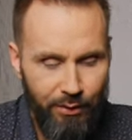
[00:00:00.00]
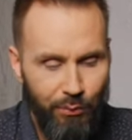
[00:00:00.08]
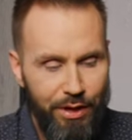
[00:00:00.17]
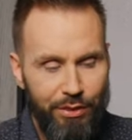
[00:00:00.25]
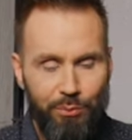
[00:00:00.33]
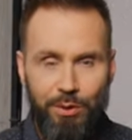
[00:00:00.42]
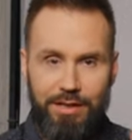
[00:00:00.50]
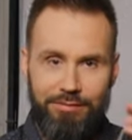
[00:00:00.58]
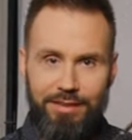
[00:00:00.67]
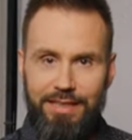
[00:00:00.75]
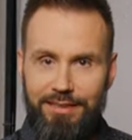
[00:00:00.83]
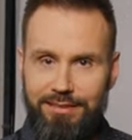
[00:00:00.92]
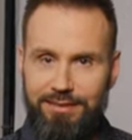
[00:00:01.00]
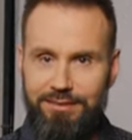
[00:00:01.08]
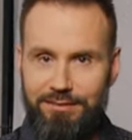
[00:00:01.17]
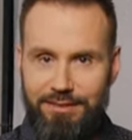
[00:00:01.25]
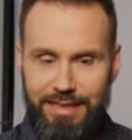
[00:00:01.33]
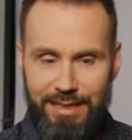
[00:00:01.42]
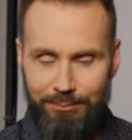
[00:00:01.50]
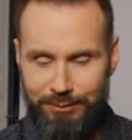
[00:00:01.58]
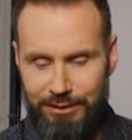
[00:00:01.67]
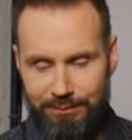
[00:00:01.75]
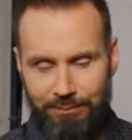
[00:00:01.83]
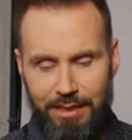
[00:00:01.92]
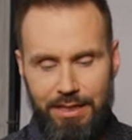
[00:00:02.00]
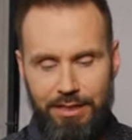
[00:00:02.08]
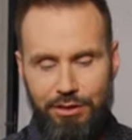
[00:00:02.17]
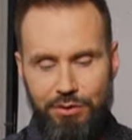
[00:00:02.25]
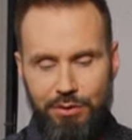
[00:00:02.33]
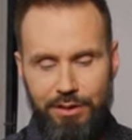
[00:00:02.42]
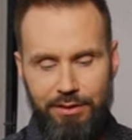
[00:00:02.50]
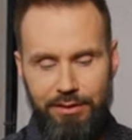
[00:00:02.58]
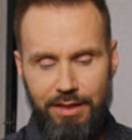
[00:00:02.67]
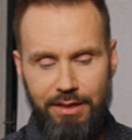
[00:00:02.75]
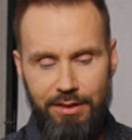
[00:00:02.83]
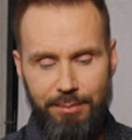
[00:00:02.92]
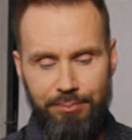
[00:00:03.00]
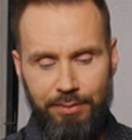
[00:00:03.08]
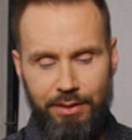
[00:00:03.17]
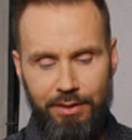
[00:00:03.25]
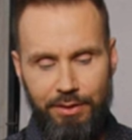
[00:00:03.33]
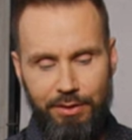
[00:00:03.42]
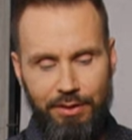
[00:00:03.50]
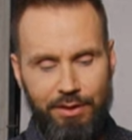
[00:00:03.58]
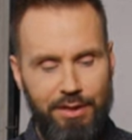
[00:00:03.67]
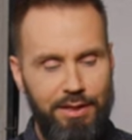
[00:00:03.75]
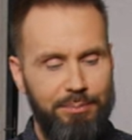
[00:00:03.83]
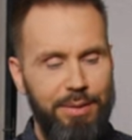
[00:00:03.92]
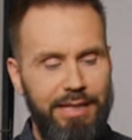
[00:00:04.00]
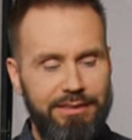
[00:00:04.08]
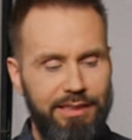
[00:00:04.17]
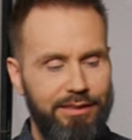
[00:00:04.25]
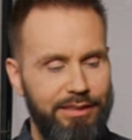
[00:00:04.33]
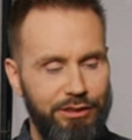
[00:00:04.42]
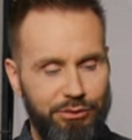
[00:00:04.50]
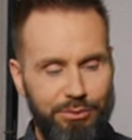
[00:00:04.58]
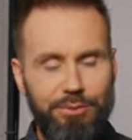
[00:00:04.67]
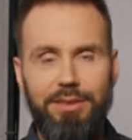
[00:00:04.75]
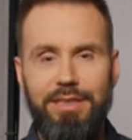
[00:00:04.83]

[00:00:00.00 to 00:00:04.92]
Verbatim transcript: with one of these stems, you can basically screw